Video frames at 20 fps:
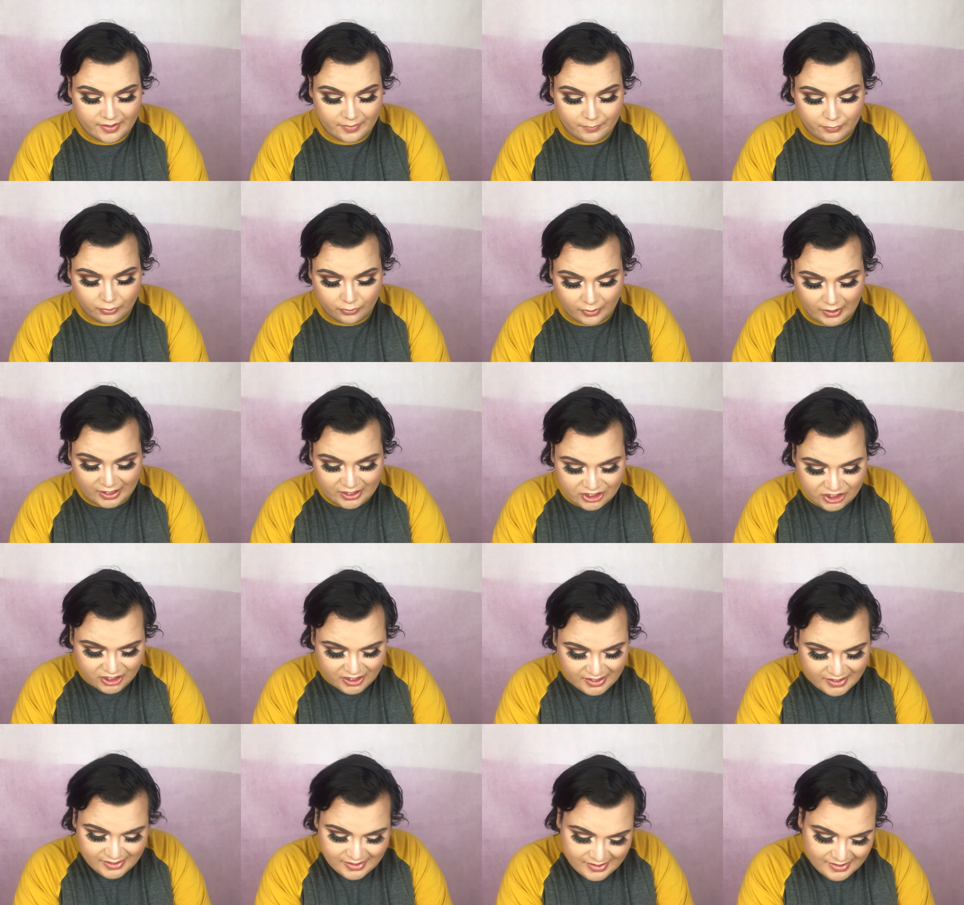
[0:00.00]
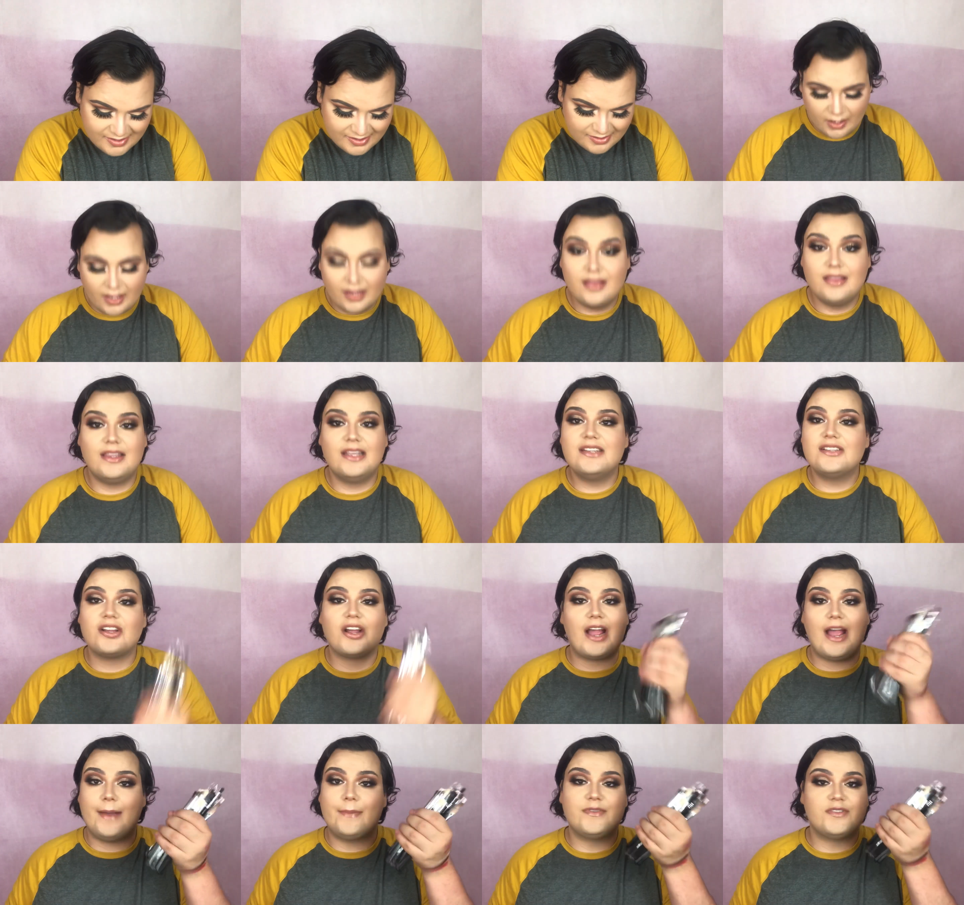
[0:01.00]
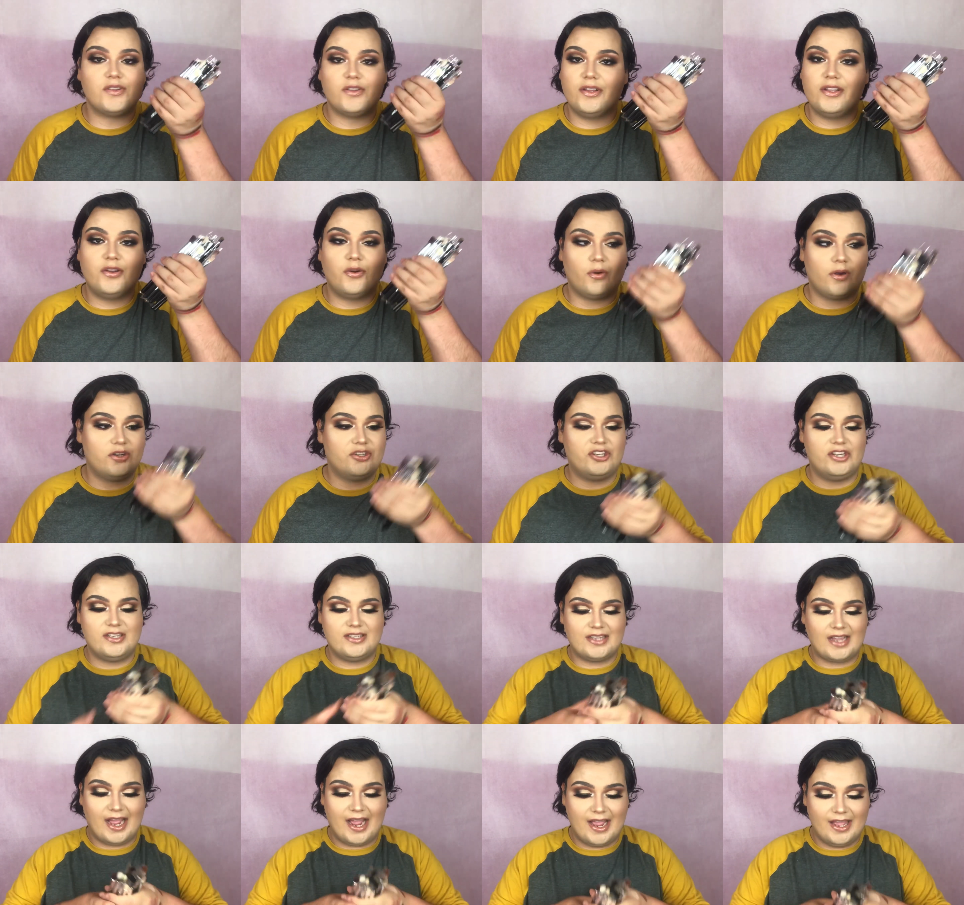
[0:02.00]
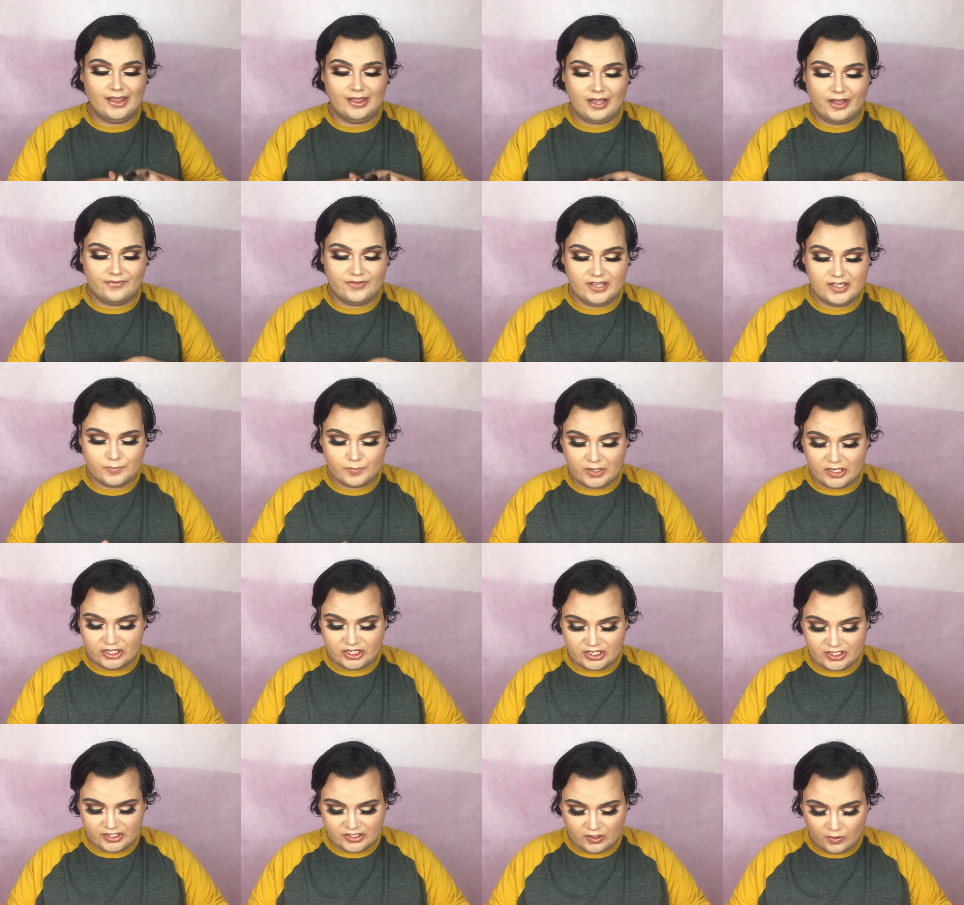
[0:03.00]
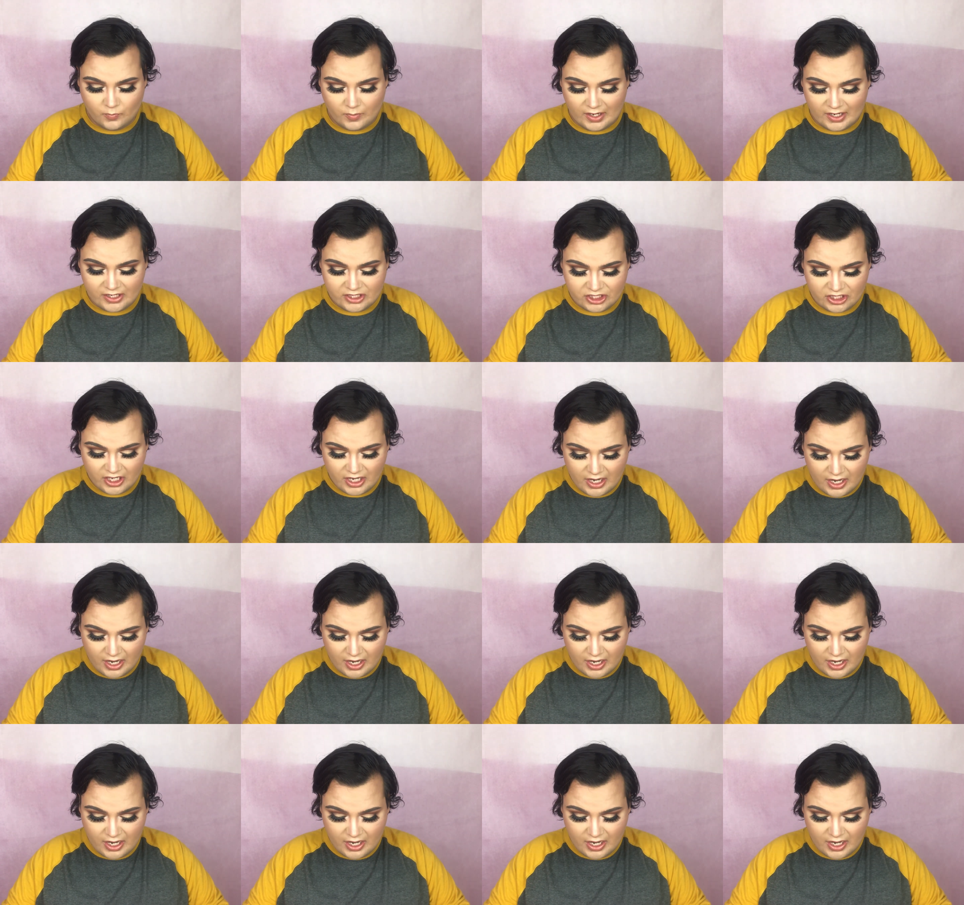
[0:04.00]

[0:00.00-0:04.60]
brushes, these are absolutely gorgeous. I love these brushes so much.